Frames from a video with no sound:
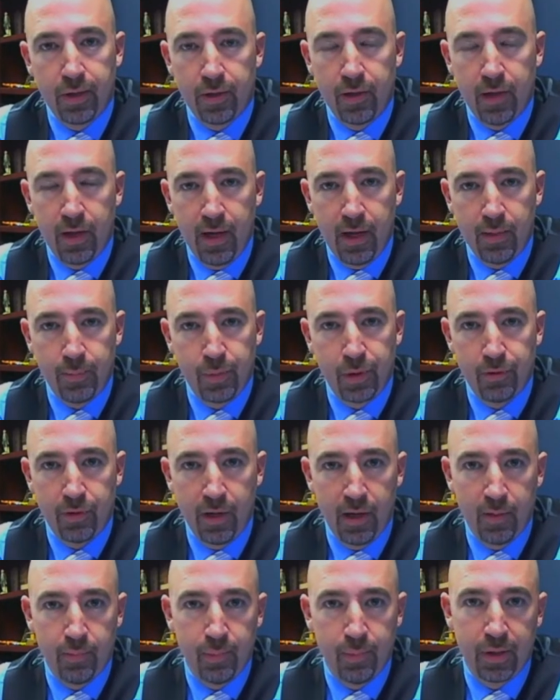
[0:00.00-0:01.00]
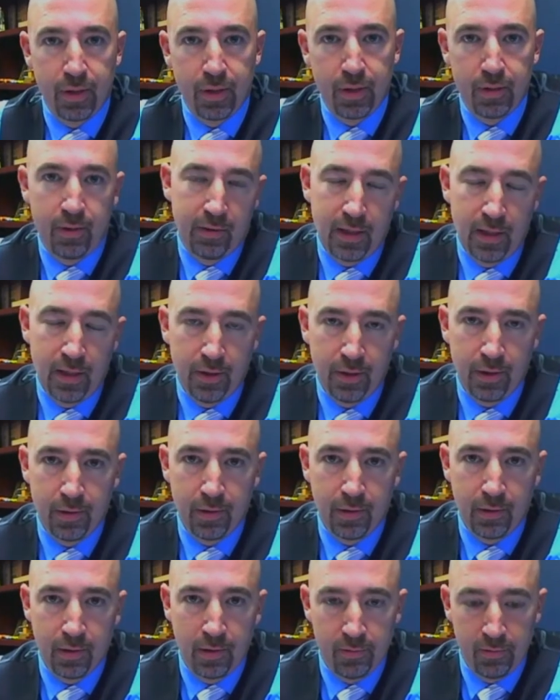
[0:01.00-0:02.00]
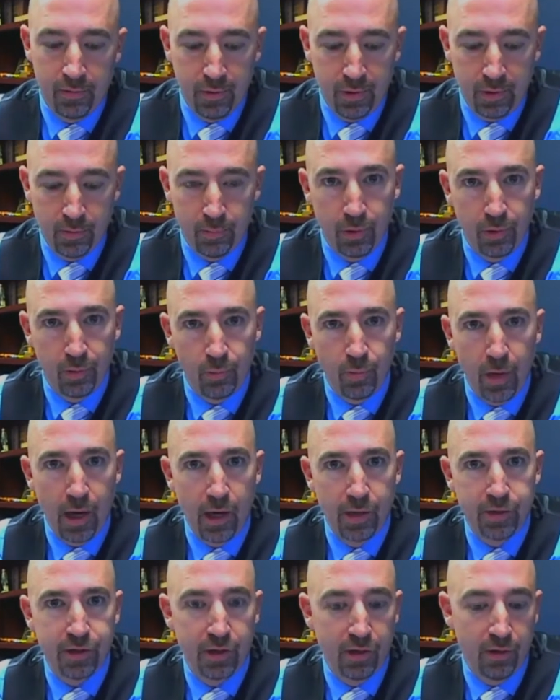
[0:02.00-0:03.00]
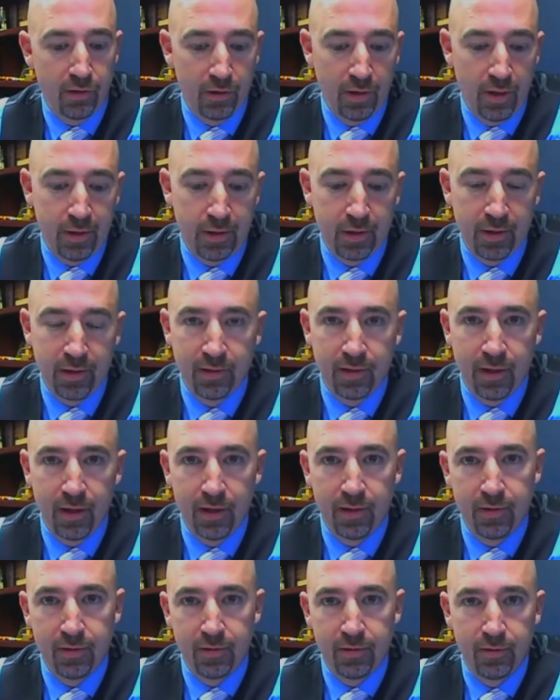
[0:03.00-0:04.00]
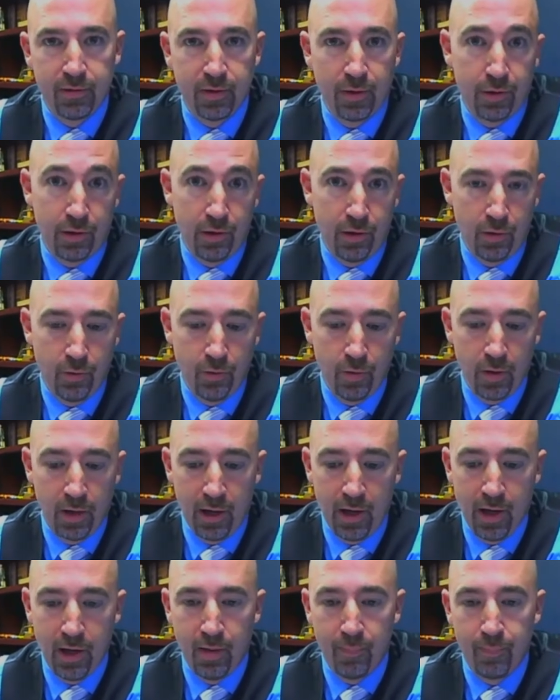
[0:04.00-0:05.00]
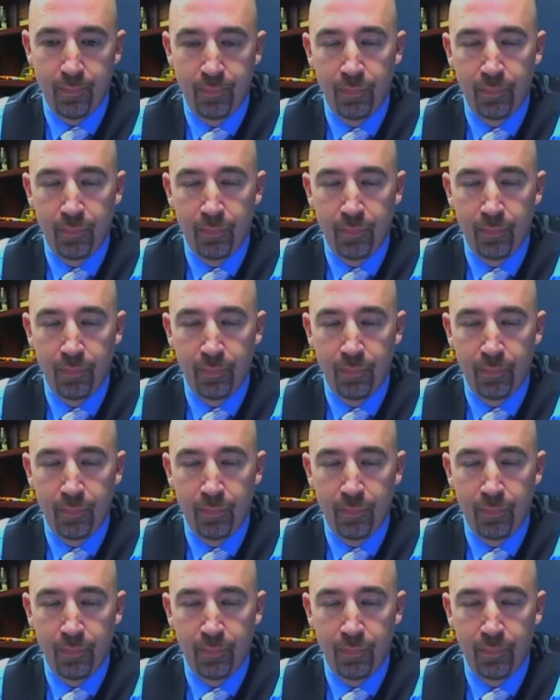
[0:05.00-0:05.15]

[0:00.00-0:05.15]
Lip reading: in Amsterdam, in case someone's watching or listening that doesn't know who I am.